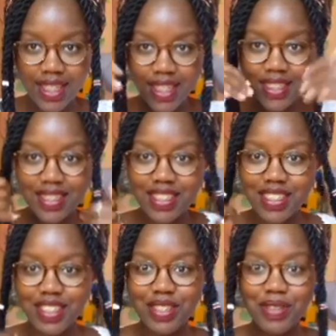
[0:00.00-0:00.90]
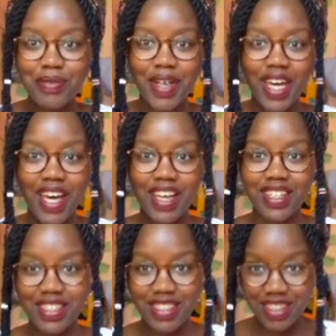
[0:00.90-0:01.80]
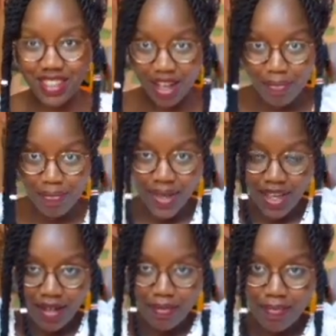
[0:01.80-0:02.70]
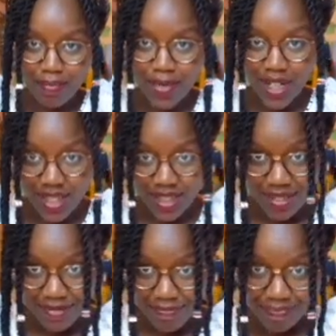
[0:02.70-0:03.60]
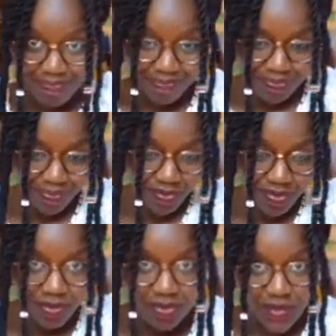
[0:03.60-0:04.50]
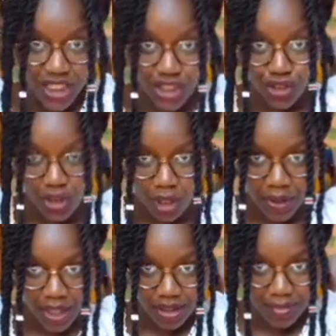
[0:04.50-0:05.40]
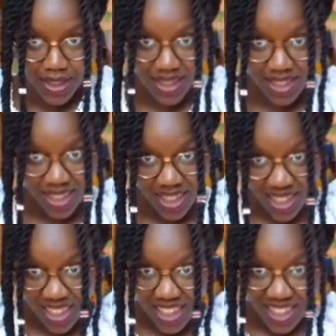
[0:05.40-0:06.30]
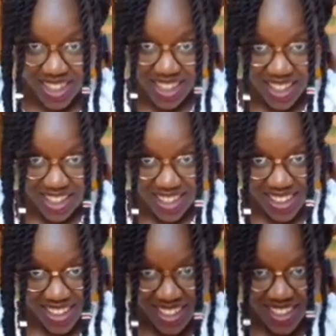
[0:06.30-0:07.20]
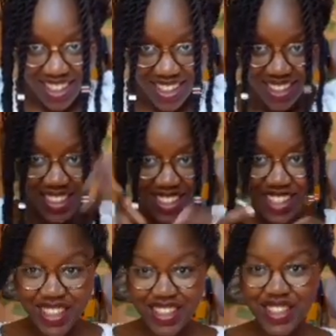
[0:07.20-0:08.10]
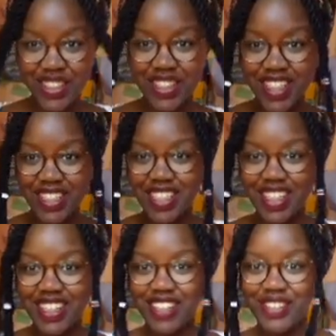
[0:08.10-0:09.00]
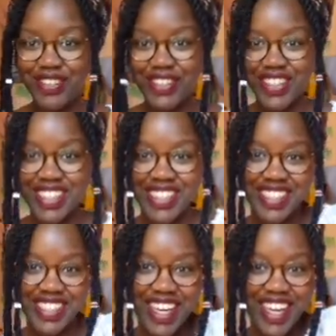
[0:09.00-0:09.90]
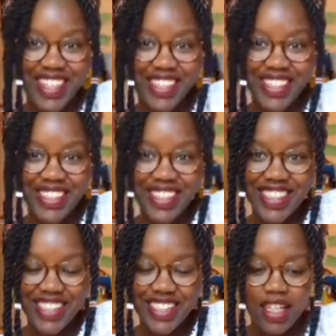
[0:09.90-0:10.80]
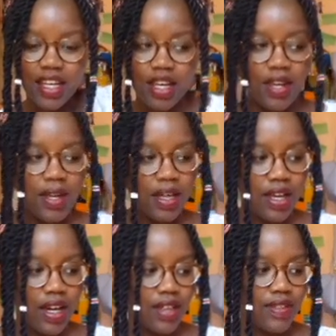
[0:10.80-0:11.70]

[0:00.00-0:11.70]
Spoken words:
Yeah, that's it. So my hair is up in a bun. It took a while, but yeah. So that's it for the second look.